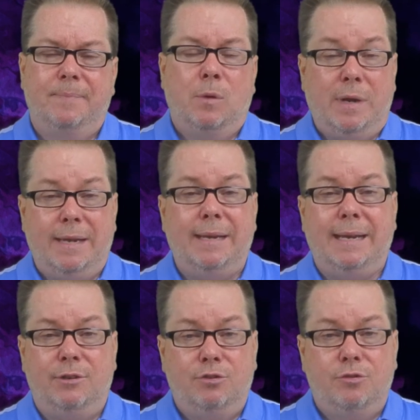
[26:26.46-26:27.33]
We
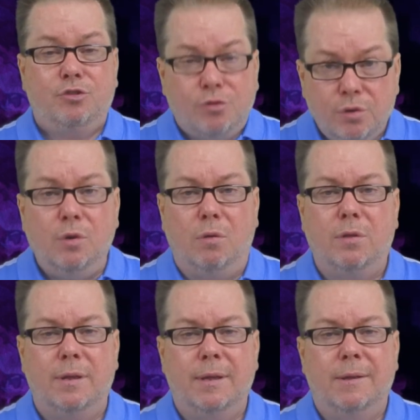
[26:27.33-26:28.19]
need
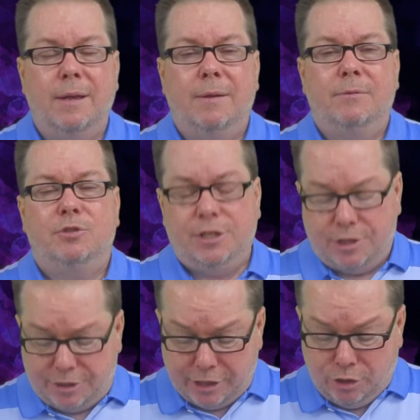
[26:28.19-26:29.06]
truth.
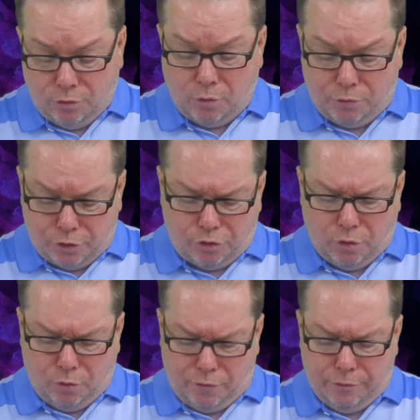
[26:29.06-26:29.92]
Jesus said, You'll know the
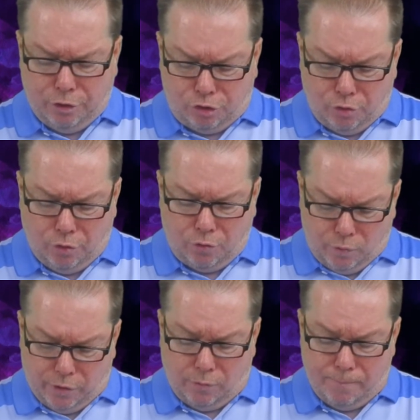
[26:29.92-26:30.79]
truth, and the truth
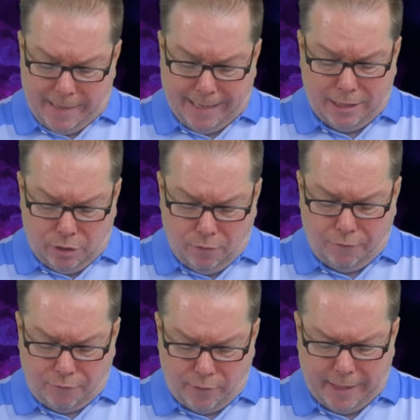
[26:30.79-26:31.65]
will make you
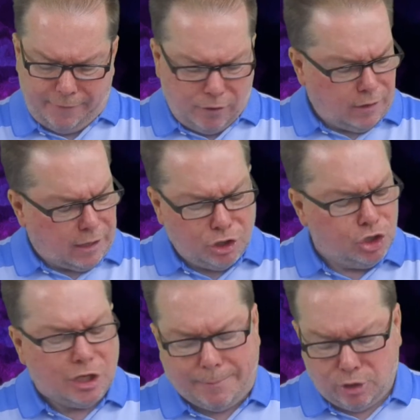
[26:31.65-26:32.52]
free. If you'll
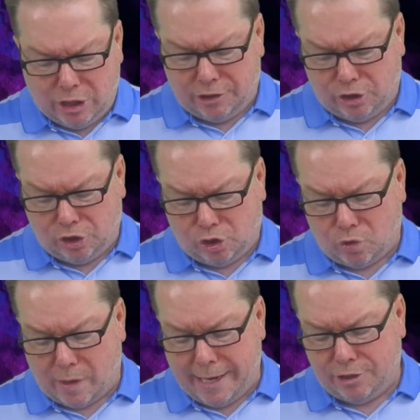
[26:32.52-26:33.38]
accept Jesus
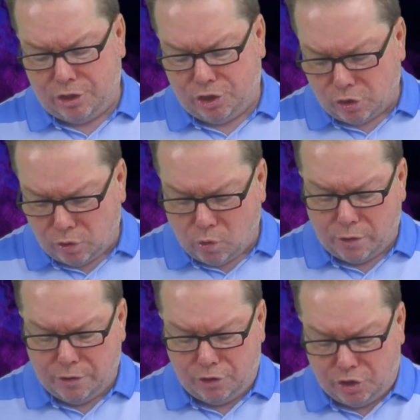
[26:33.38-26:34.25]
Christ as your
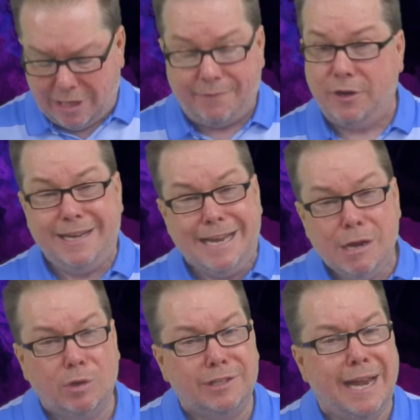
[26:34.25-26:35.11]
Lord and Savior, He
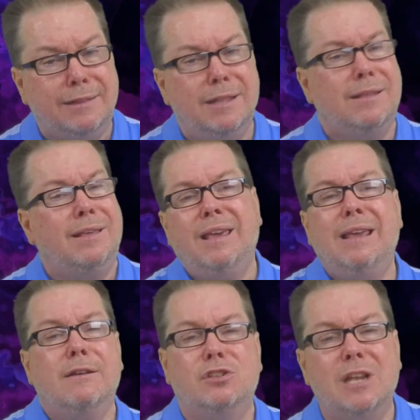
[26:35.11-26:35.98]
will take the
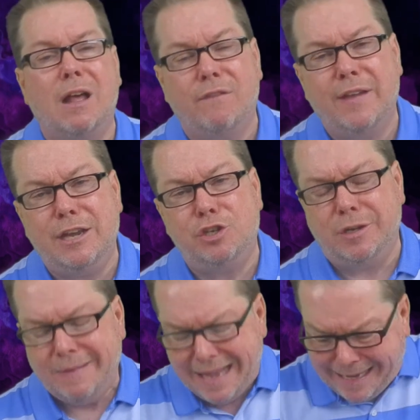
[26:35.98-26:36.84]
key of
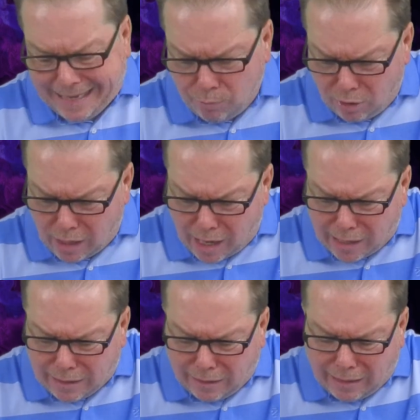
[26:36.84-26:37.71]
salvation. He will
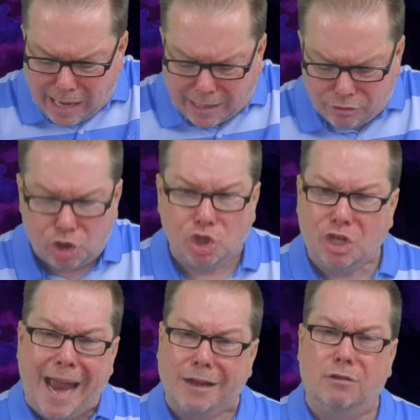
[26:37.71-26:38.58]
unlock the
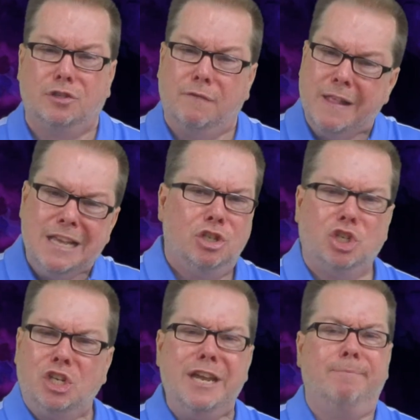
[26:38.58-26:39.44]
shackles of
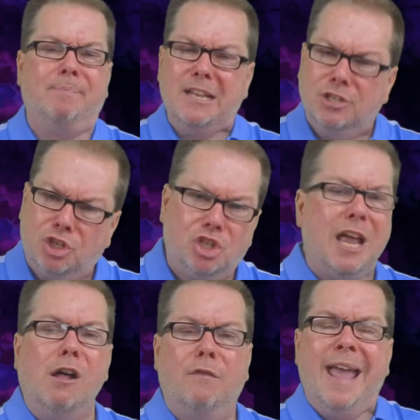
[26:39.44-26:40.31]
sin,
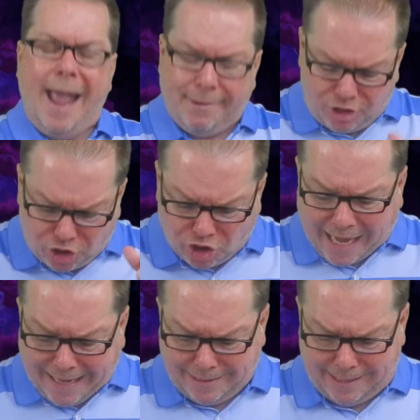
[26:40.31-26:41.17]
self, and
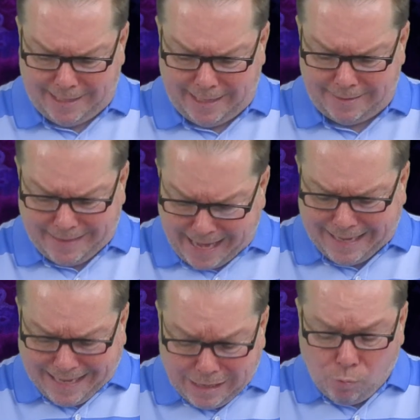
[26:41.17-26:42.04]
Satan, and then
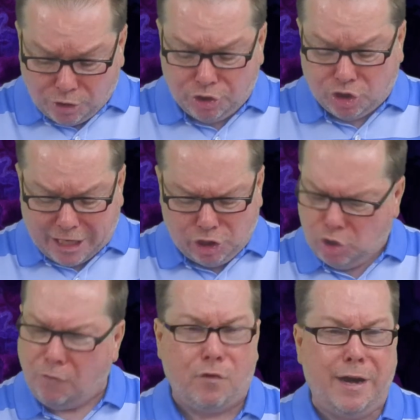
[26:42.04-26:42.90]
He will set
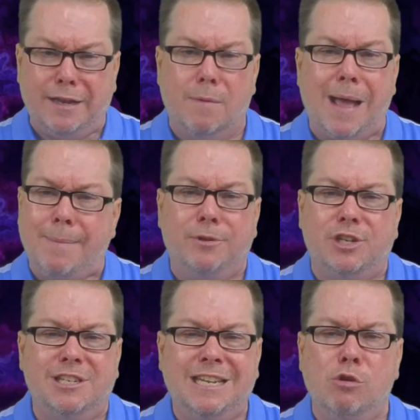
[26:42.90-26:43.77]
you free. And the Bible
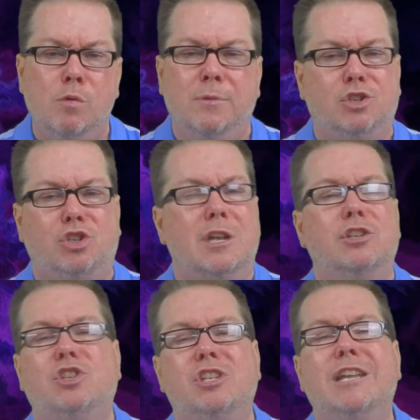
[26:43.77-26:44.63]
says, He whom the
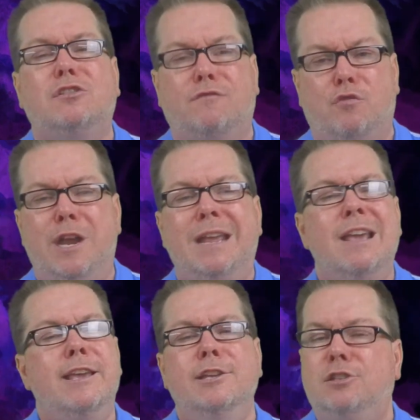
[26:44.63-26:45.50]
Son sets free
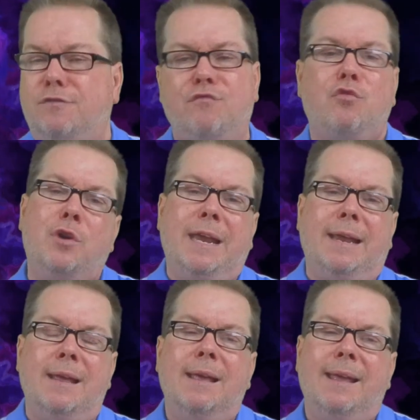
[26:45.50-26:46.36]
is free
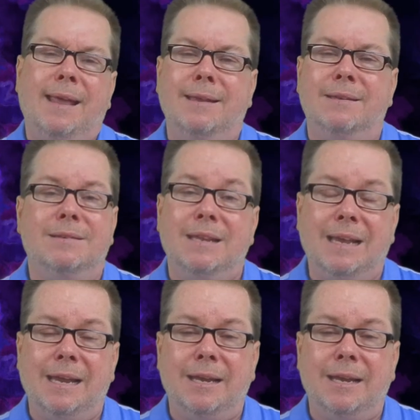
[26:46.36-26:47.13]
indeed.